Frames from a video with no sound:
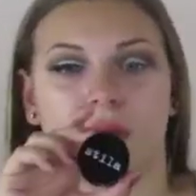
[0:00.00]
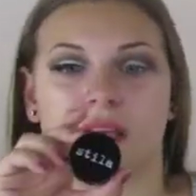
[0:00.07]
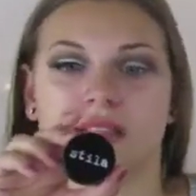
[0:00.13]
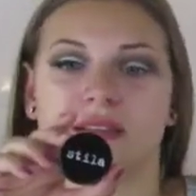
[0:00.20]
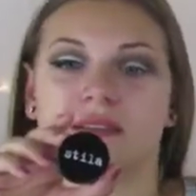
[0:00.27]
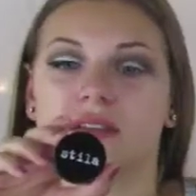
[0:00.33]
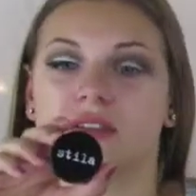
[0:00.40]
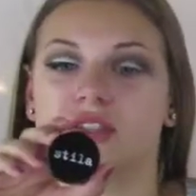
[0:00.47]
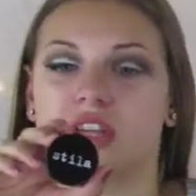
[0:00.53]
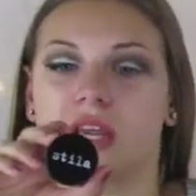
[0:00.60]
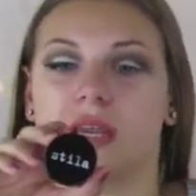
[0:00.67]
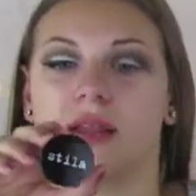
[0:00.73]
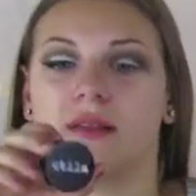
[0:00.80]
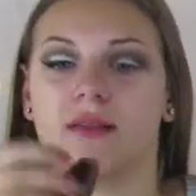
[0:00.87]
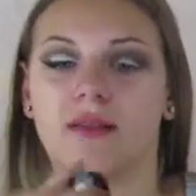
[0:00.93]
mine's in the
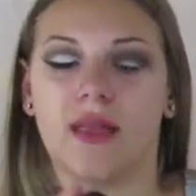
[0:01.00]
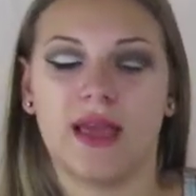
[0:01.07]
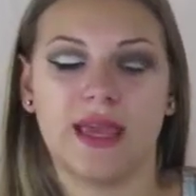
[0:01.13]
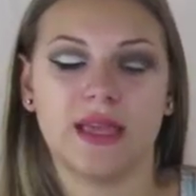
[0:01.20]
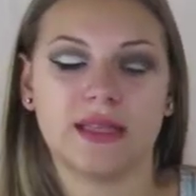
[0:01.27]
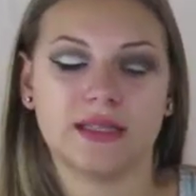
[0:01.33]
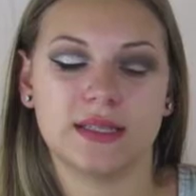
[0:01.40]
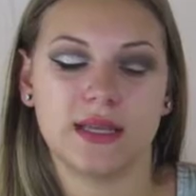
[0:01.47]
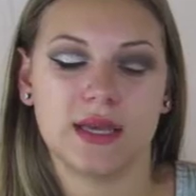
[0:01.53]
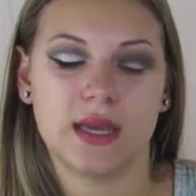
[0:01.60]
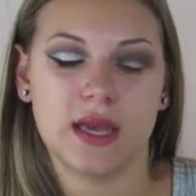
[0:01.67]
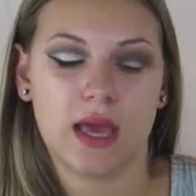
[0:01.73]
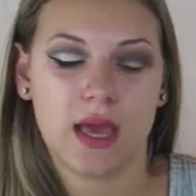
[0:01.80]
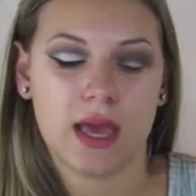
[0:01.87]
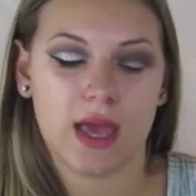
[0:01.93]
shade Light,
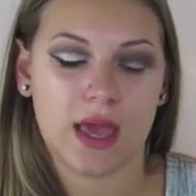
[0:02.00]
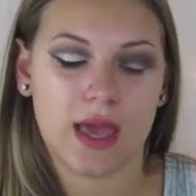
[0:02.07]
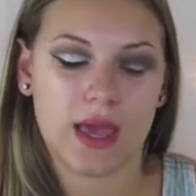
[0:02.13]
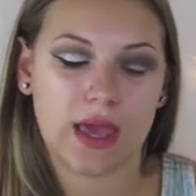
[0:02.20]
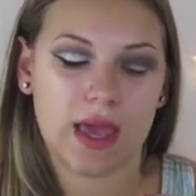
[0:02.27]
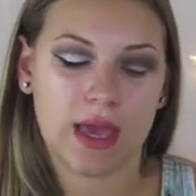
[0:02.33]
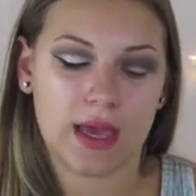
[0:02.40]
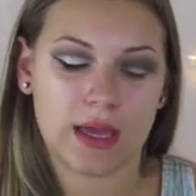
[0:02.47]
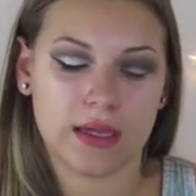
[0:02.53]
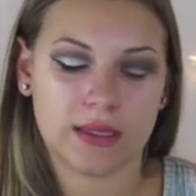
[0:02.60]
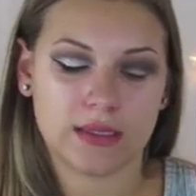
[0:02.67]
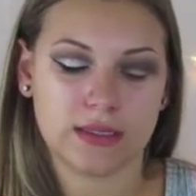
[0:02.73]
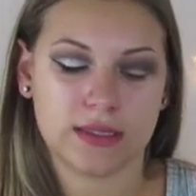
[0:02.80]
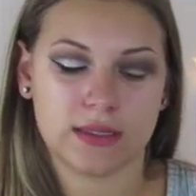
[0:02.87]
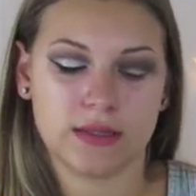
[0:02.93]

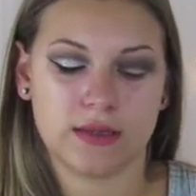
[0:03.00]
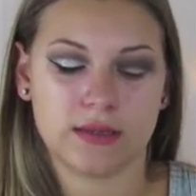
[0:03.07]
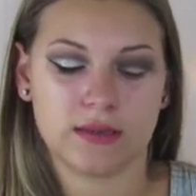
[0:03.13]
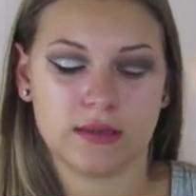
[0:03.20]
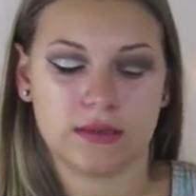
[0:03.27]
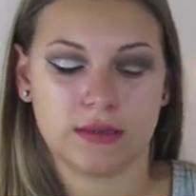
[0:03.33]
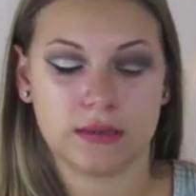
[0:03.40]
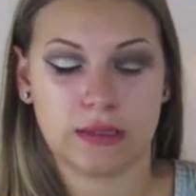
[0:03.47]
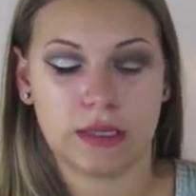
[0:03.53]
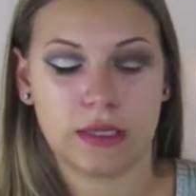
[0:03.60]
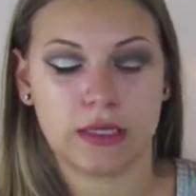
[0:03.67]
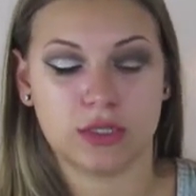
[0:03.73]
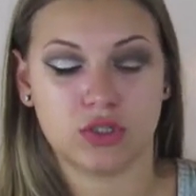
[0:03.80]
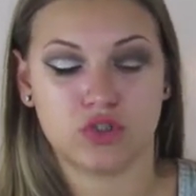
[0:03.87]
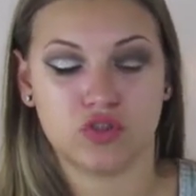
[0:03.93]
and
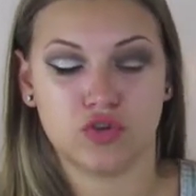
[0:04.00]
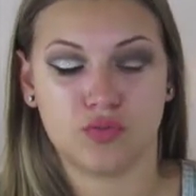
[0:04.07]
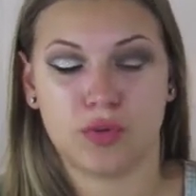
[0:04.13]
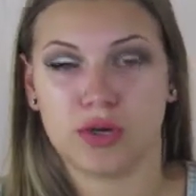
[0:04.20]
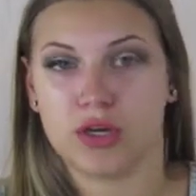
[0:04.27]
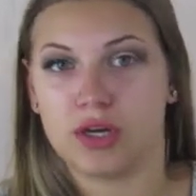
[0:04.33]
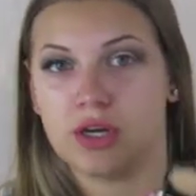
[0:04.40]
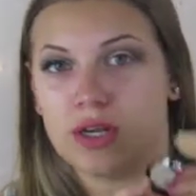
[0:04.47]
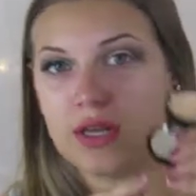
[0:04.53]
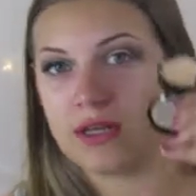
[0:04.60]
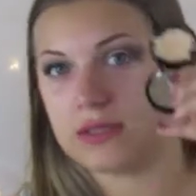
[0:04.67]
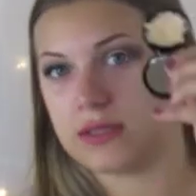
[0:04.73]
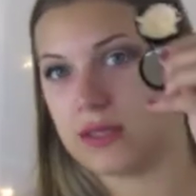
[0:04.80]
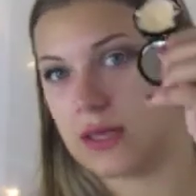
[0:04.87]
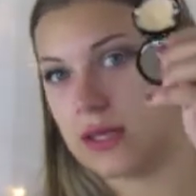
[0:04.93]
super dirty.
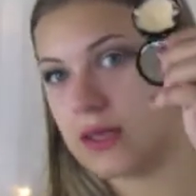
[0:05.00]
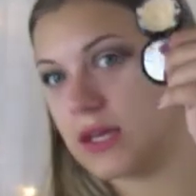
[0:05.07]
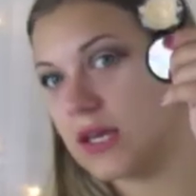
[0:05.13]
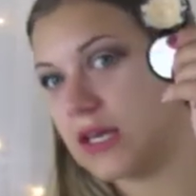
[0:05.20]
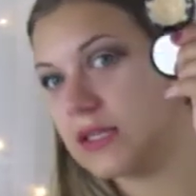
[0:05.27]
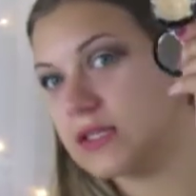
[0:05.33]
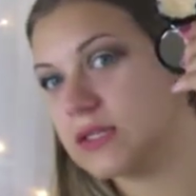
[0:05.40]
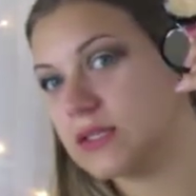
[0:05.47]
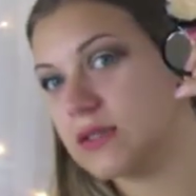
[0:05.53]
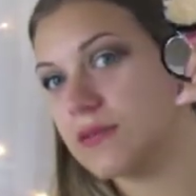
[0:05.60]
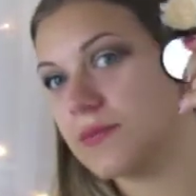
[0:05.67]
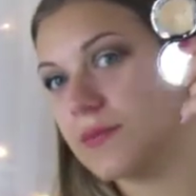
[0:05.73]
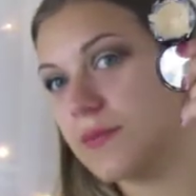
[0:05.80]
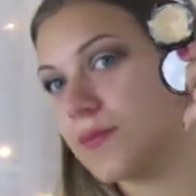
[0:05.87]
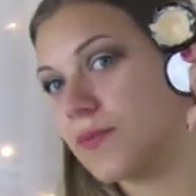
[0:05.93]
It's like this.
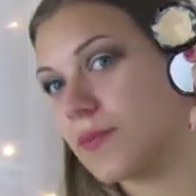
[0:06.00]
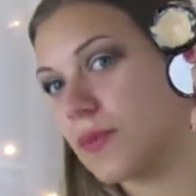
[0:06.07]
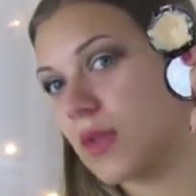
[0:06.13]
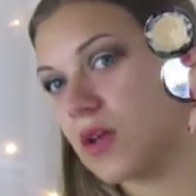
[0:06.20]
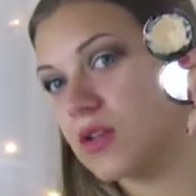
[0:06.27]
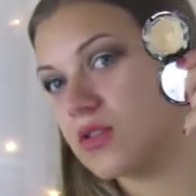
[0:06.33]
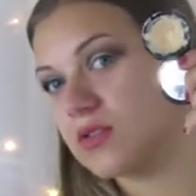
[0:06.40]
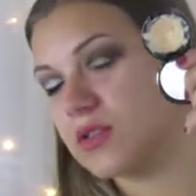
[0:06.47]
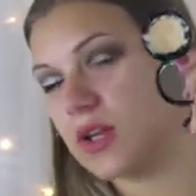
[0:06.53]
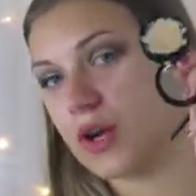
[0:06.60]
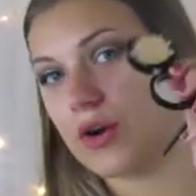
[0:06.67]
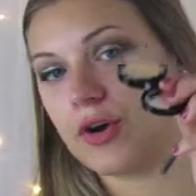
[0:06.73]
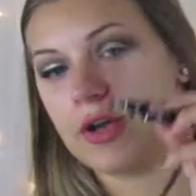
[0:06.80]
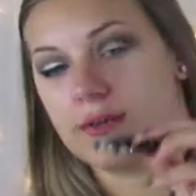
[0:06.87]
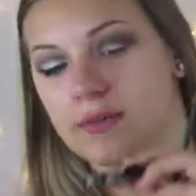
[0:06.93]
Just a
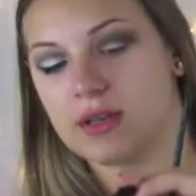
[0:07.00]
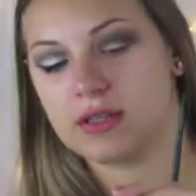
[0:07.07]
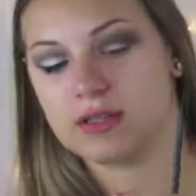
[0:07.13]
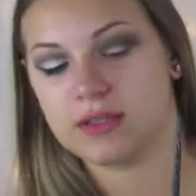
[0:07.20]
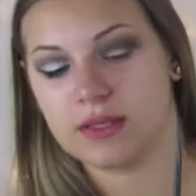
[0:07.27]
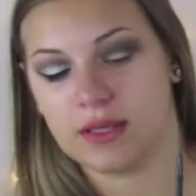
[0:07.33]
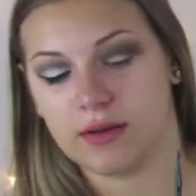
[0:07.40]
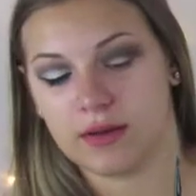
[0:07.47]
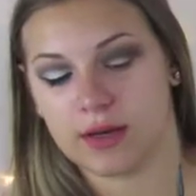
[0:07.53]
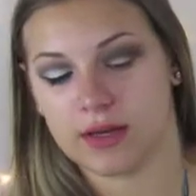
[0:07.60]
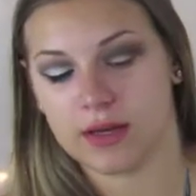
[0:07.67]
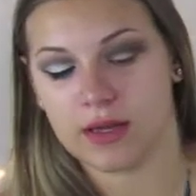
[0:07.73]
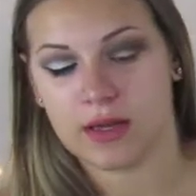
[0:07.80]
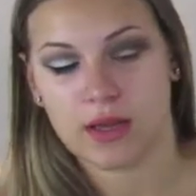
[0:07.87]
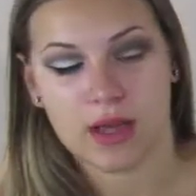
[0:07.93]
cream concealer.
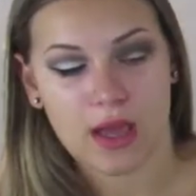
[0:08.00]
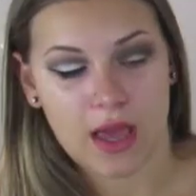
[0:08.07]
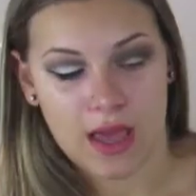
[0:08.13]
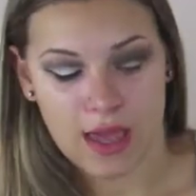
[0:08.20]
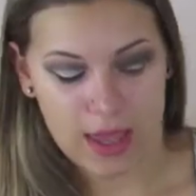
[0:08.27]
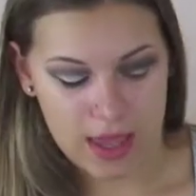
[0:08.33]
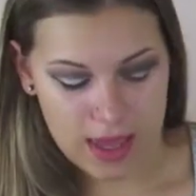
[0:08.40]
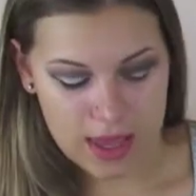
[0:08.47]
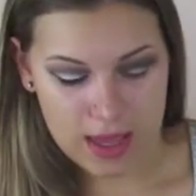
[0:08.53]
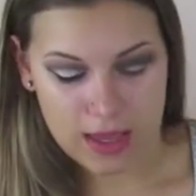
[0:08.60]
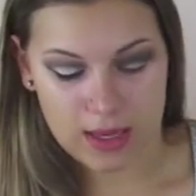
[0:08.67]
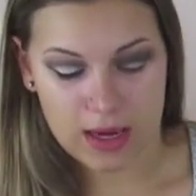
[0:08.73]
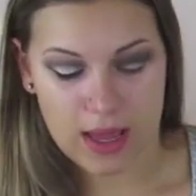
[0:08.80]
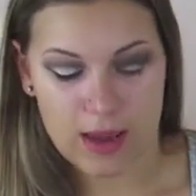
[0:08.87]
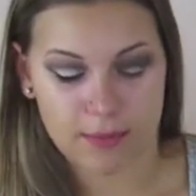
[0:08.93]

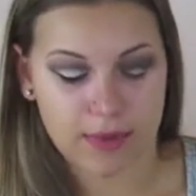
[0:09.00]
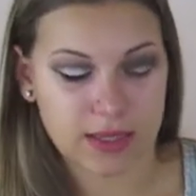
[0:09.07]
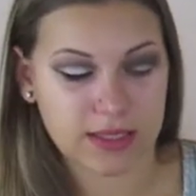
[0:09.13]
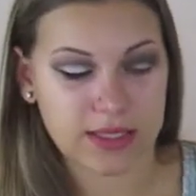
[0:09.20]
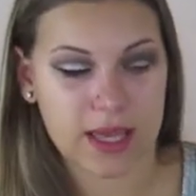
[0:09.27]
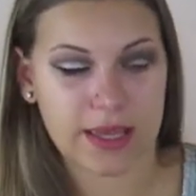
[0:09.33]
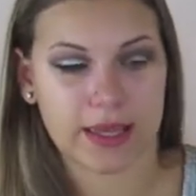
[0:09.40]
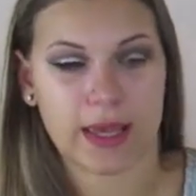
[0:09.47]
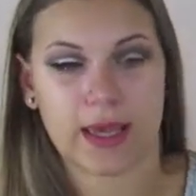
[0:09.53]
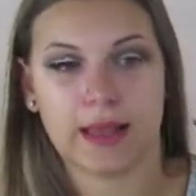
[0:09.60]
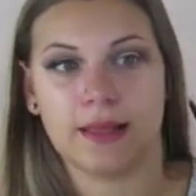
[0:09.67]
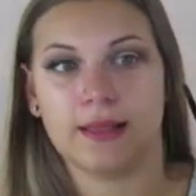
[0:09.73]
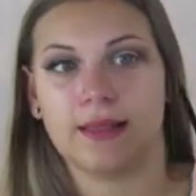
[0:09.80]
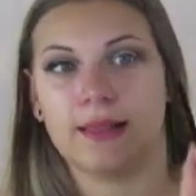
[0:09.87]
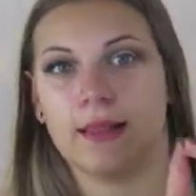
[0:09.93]
And I'm going to take
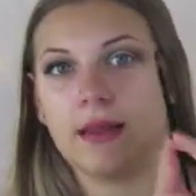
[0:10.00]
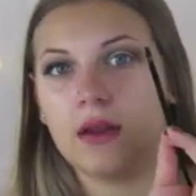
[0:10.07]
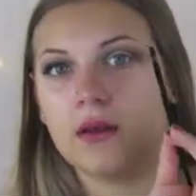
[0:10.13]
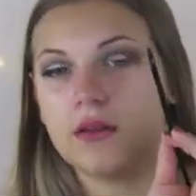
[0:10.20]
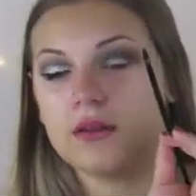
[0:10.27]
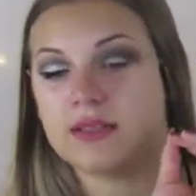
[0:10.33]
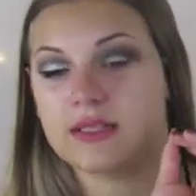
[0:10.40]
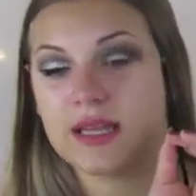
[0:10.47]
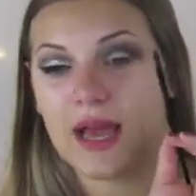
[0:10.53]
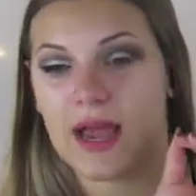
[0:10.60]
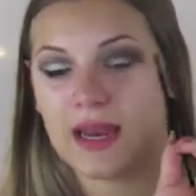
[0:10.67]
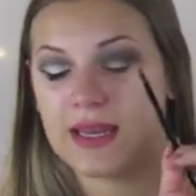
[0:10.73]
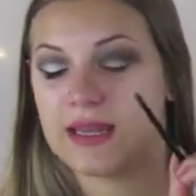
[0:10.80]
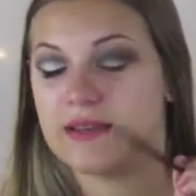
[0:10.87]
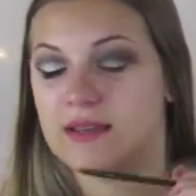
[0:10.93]
a little
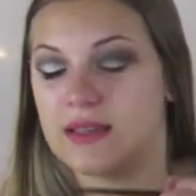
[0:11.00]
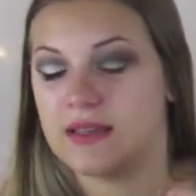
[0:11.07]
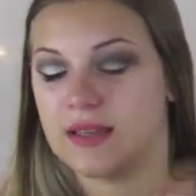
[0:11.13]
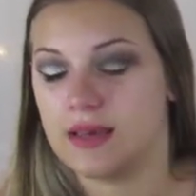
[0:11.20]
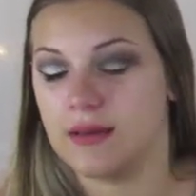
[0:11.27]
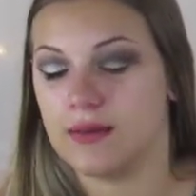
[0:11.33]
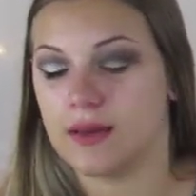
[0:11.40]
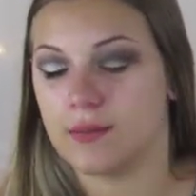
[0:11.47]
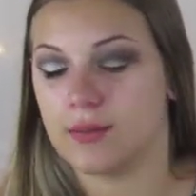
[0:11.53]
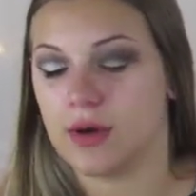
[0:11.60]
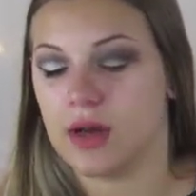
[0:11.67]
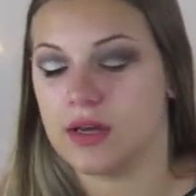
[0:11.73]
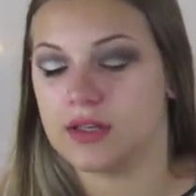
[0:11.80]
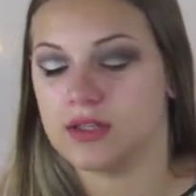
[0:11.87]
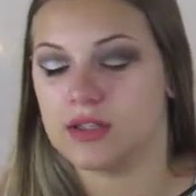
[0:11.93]
tiny detailing
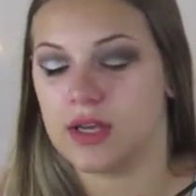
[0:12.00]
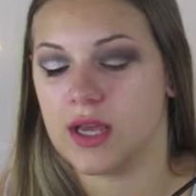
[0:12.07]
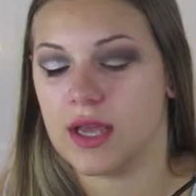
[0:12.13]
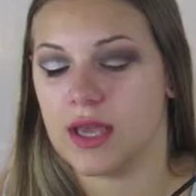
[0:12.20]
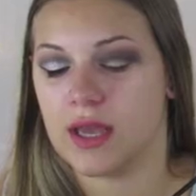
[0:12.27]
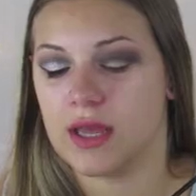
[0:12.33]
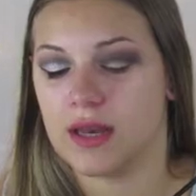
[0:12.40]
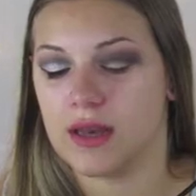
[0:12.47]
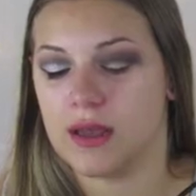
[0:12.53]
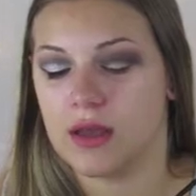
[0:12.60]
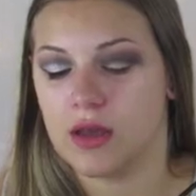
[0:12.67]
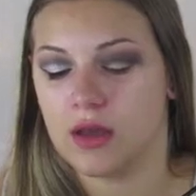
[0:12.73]
brush and